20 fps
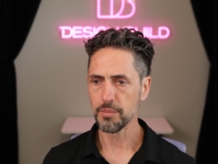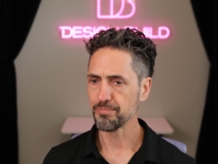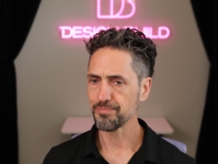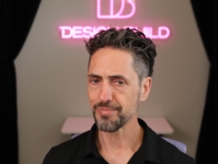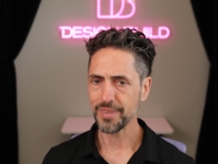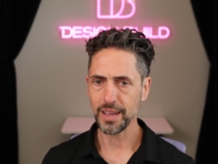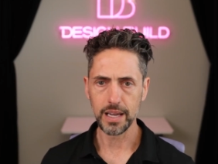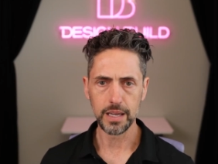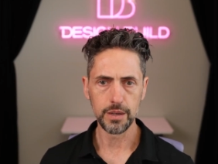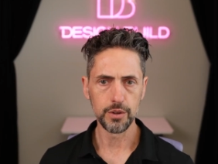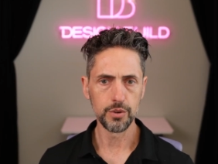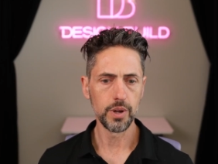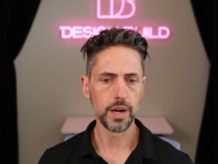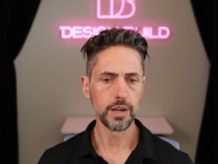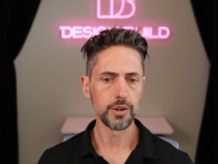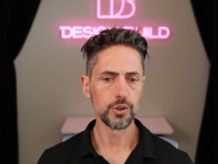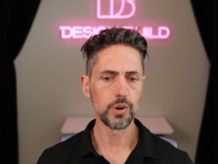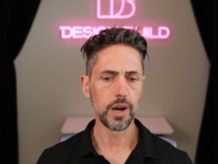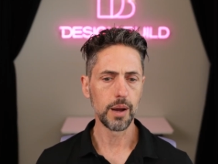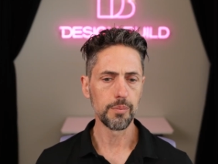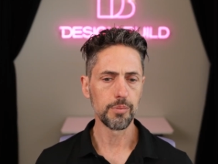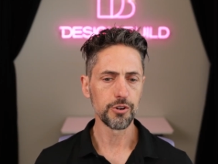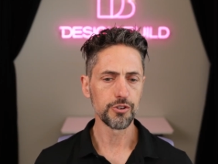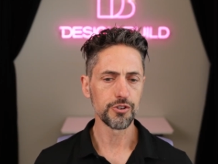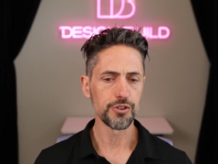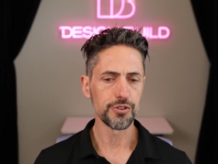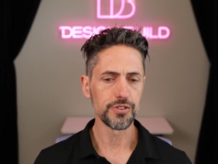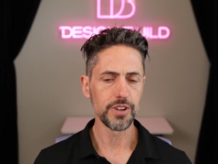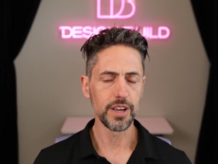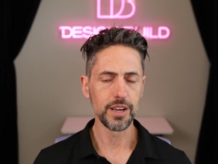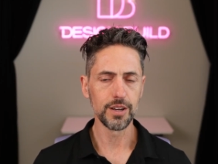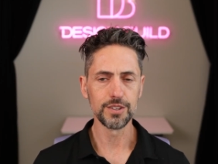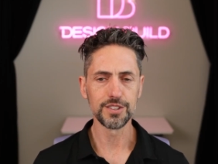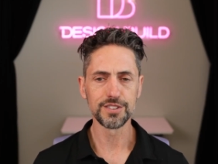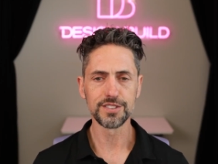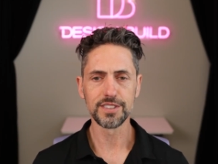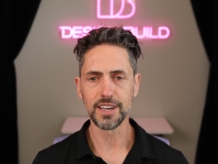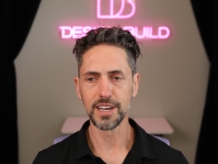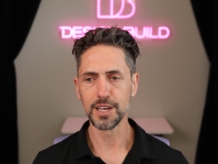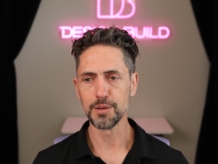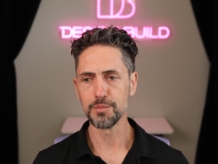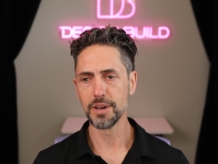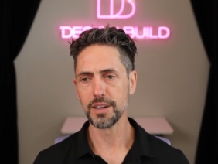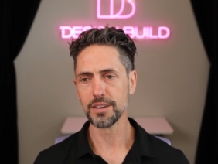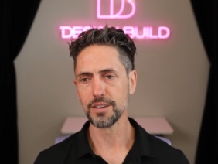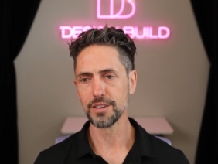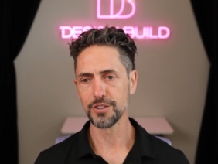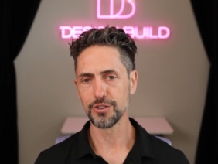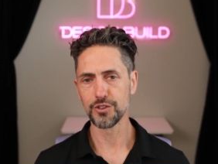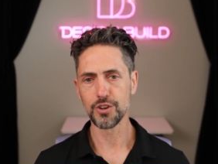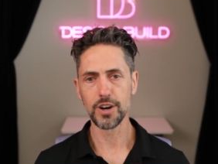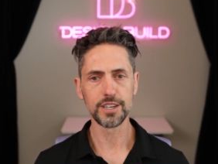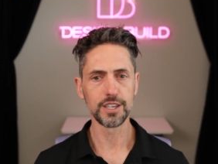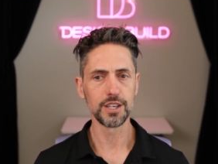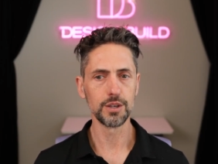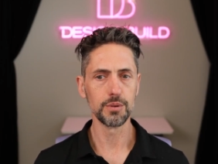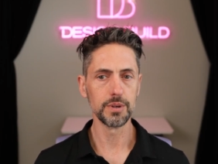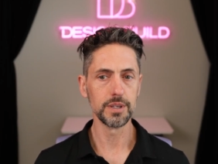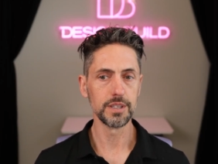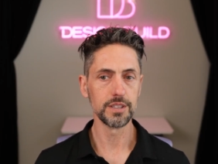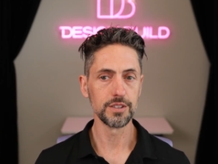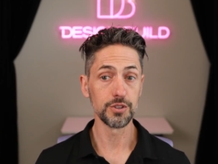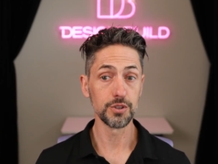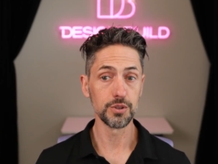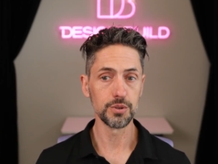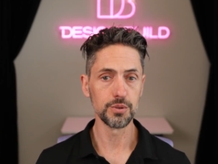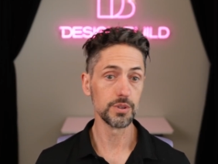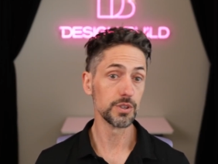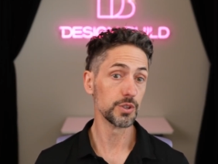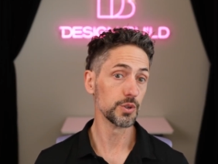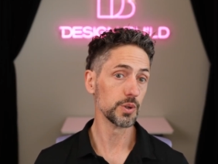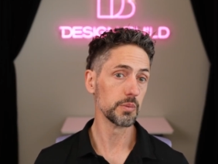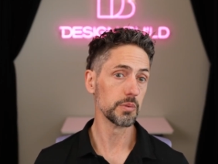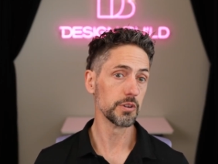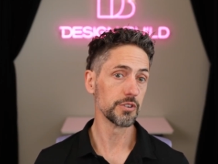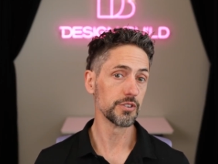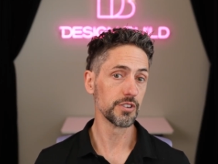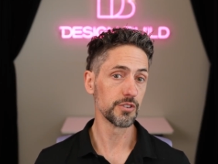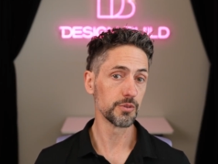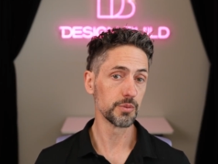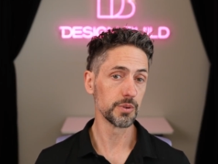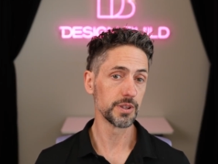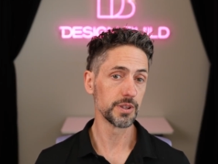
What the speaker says: I do not do high pressure sales. I am not going to talk you into doing business with